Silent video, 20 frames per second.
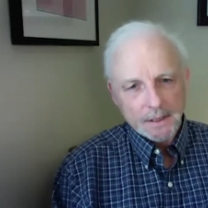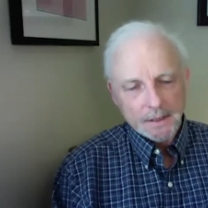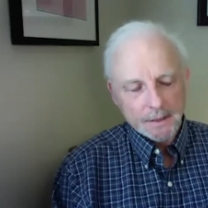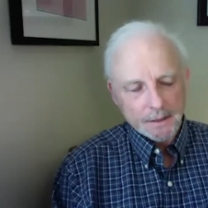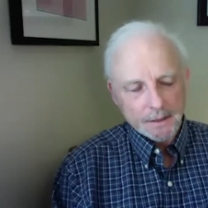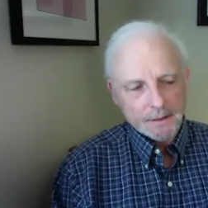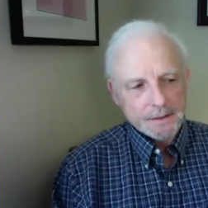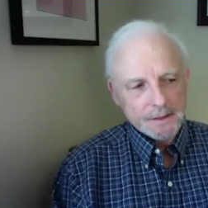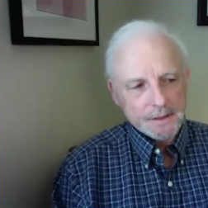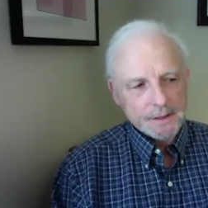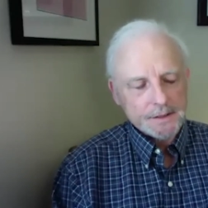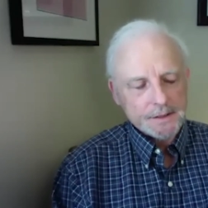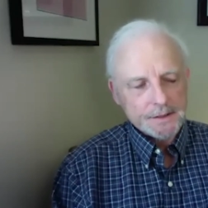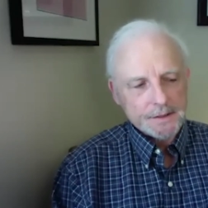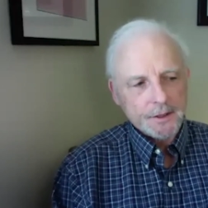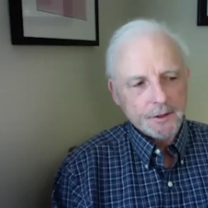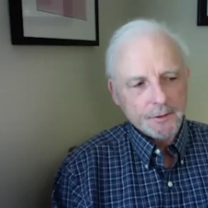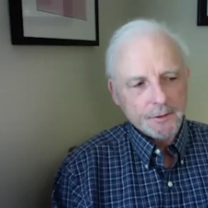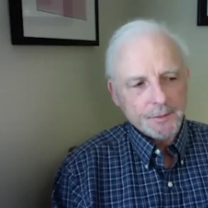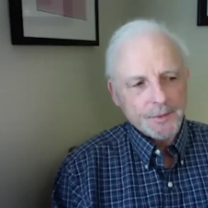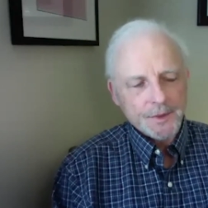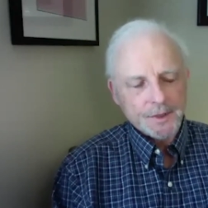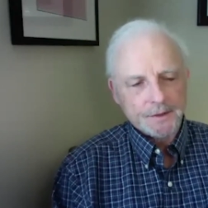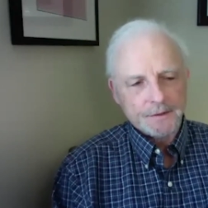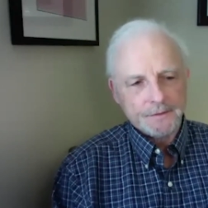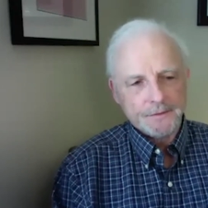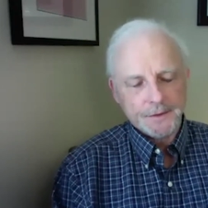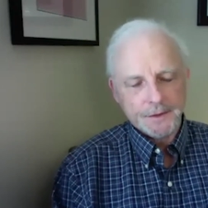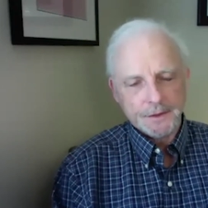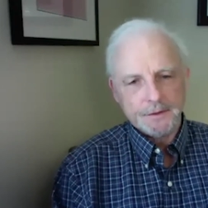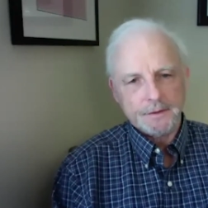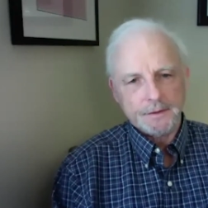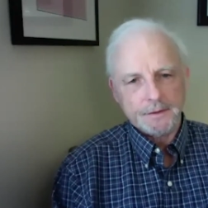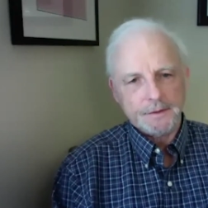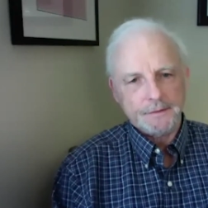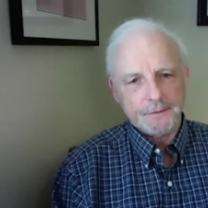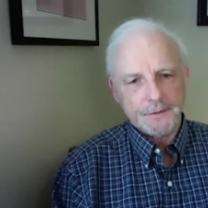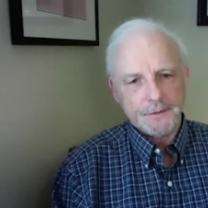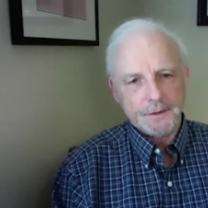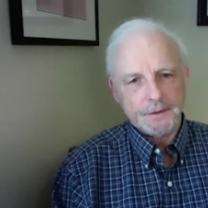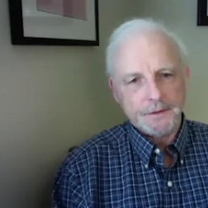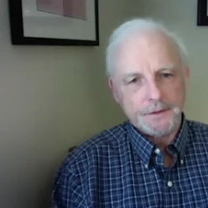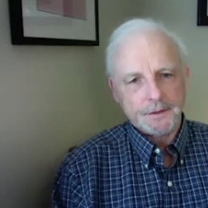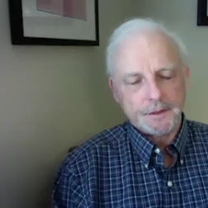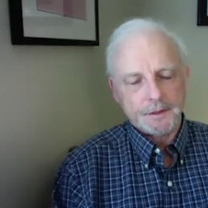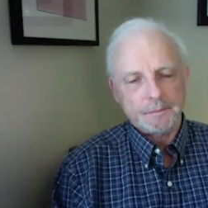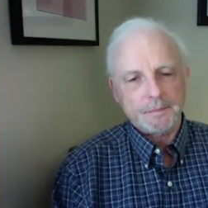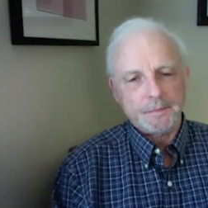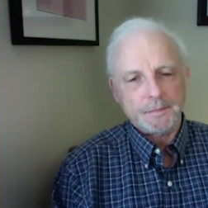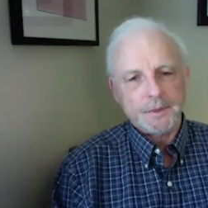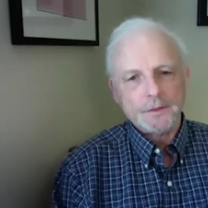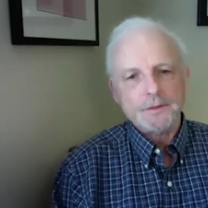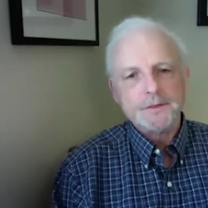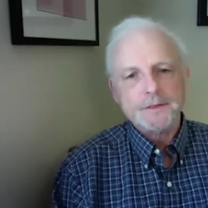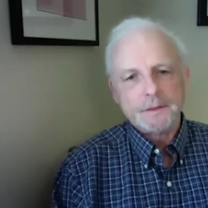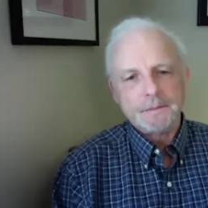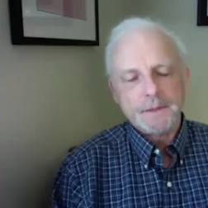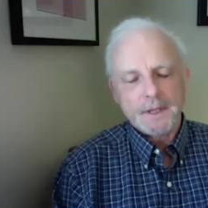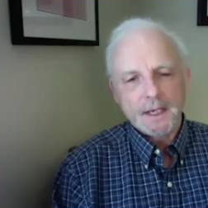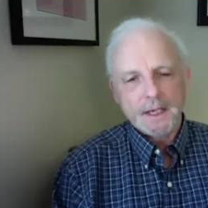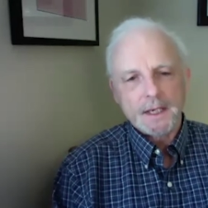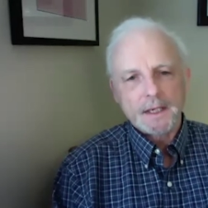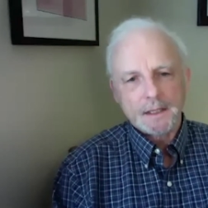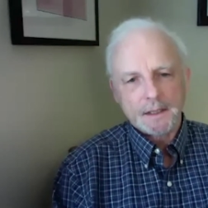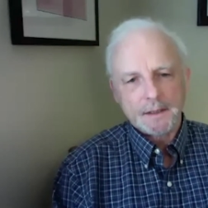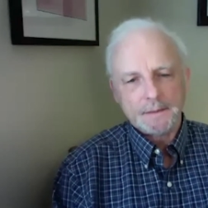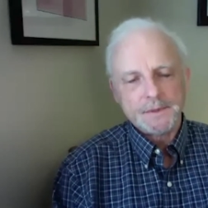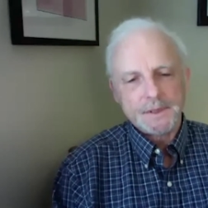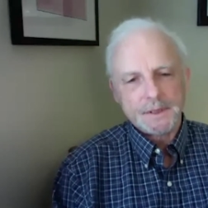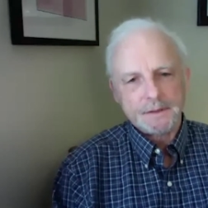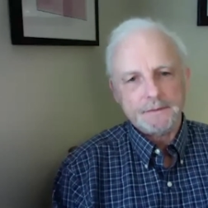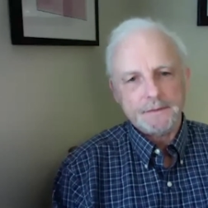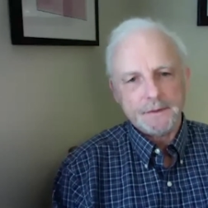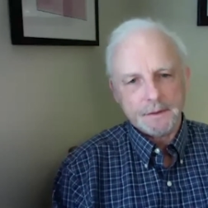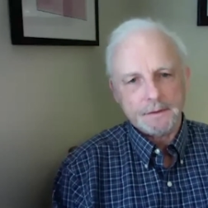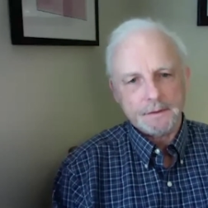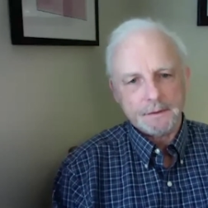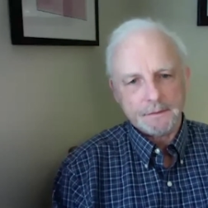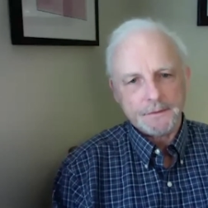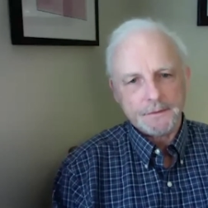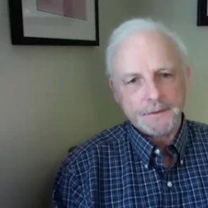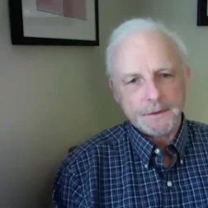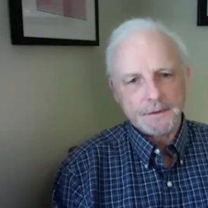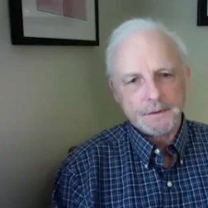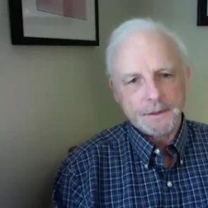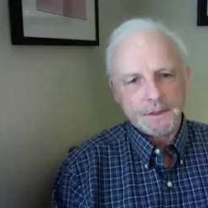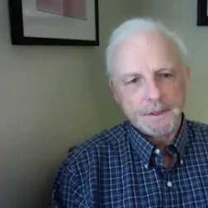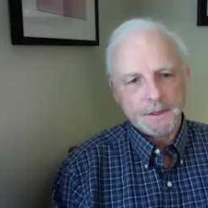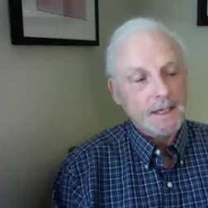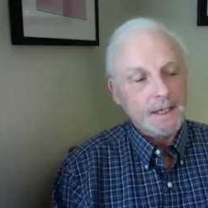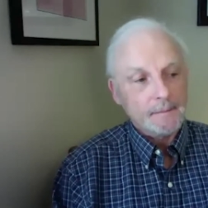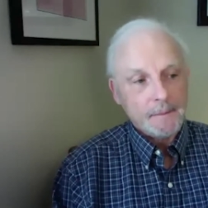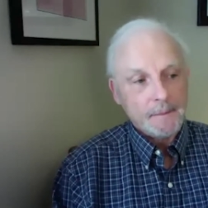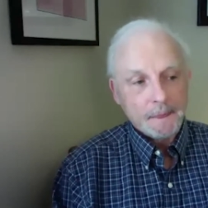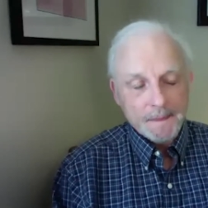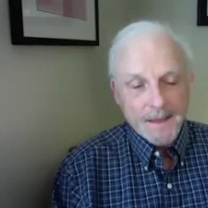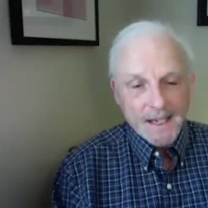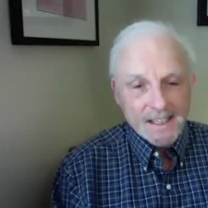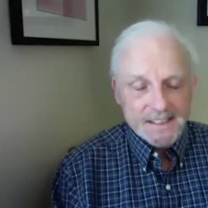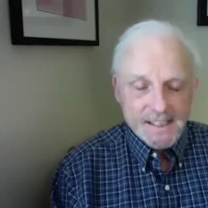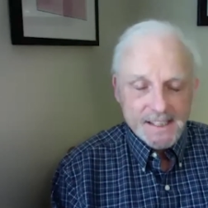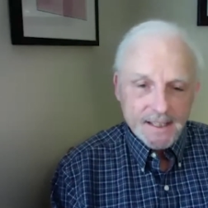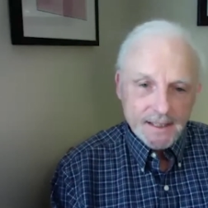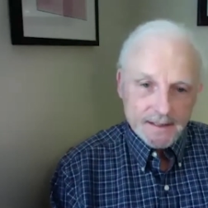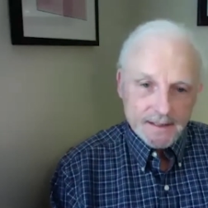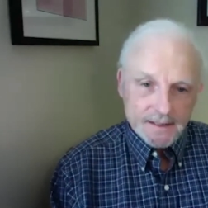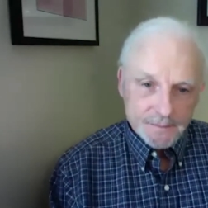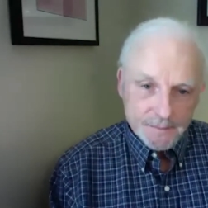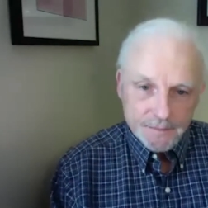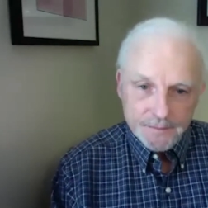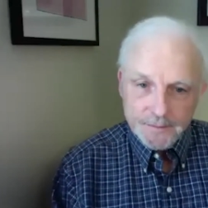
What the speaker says: They're a dystopian view of the future, a post-apocalyptic view of the future. That's it.